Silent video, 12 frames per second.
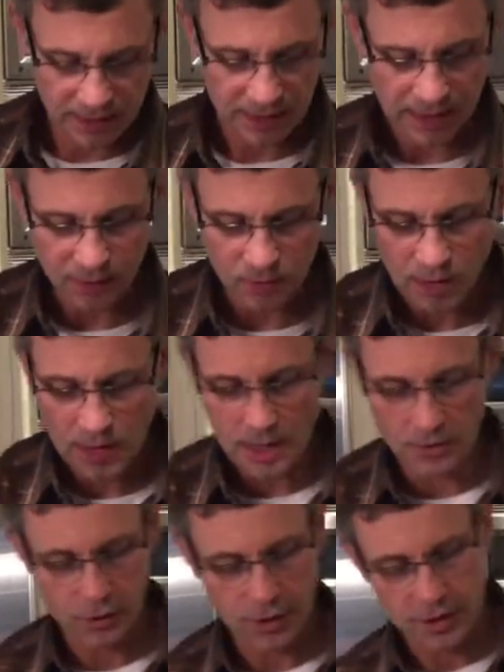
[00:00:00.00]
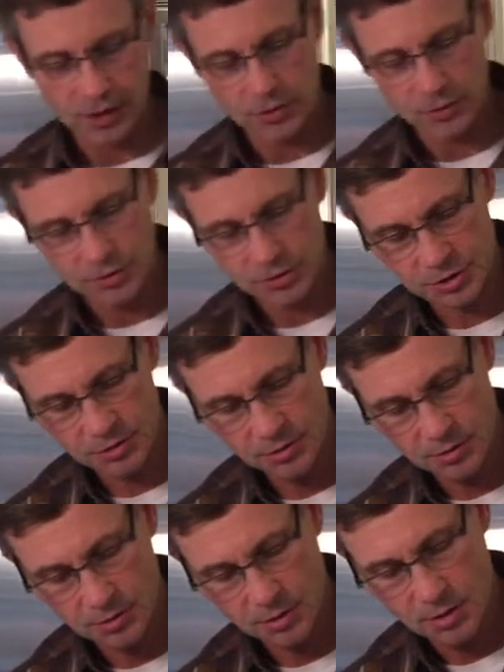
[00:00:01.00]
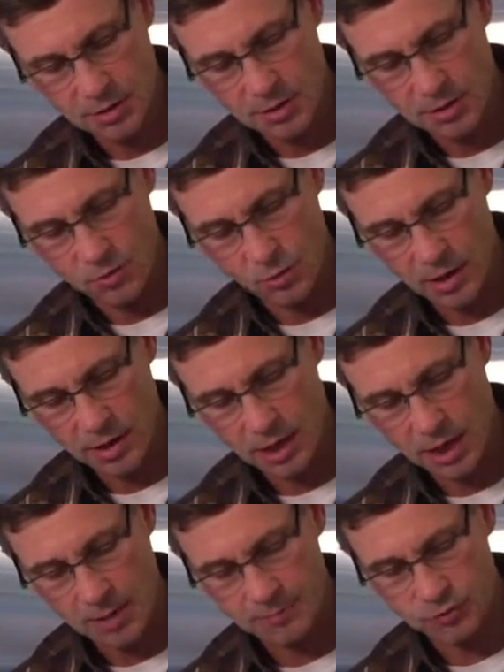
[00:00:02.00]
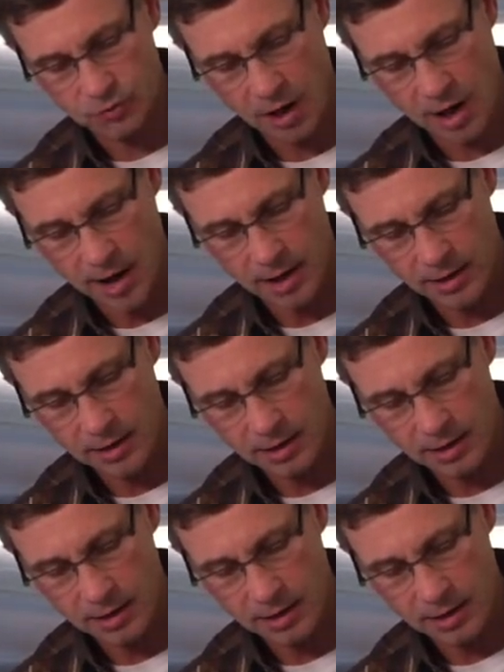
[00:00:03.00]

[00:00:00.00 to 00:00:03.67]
Quinoa, we're gonna use 1 cup dry.